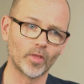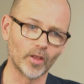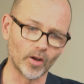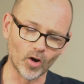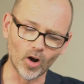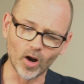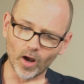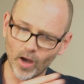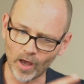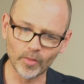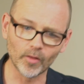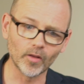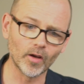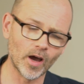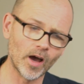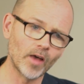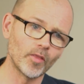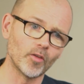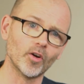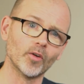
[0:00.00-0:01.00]
are
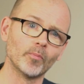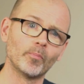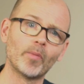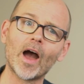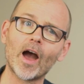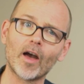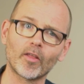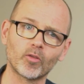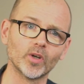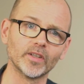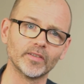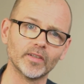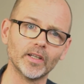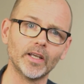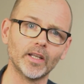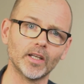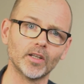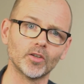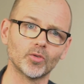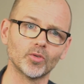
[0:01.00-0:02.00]
other pathways
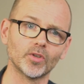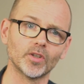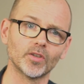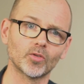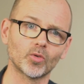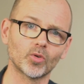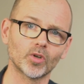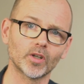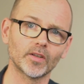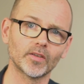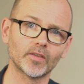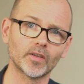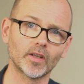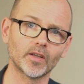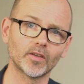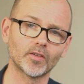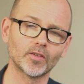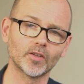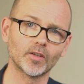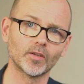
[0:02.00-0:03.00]
leading to
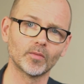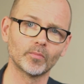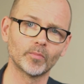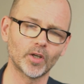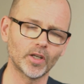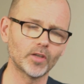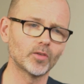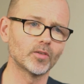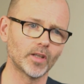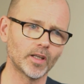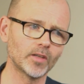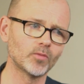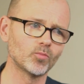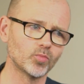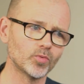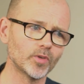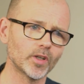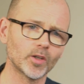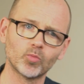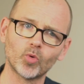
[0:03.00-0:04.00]
disorganization. But
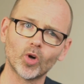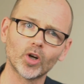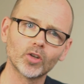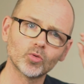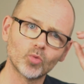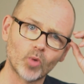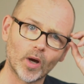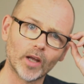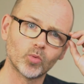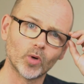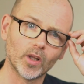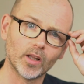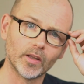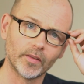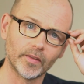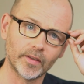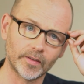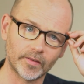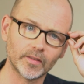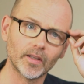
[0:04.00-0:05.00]
it worked quite well
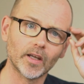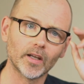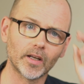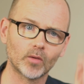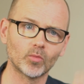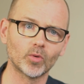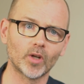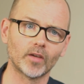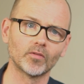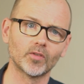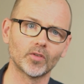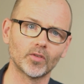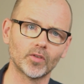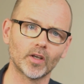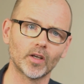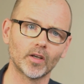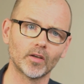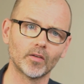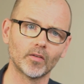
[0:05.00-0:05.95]
in this study, I would have to say.